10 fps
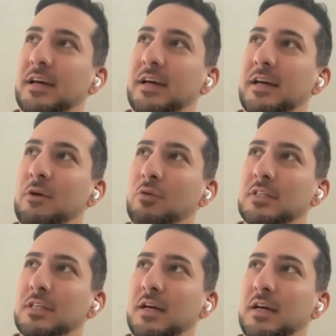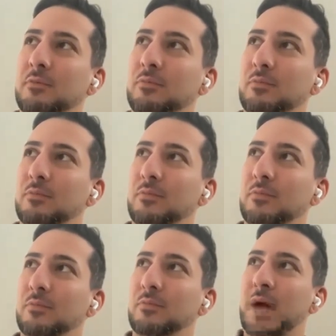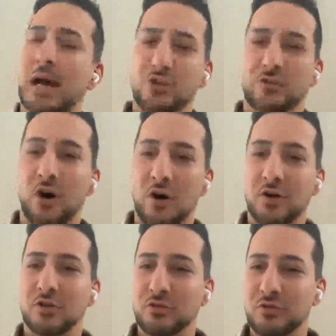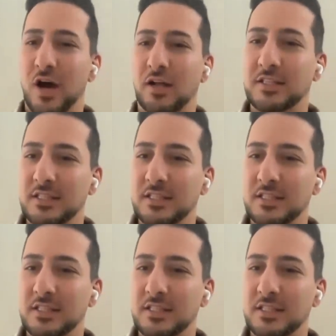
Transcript: it was a badge of honor to not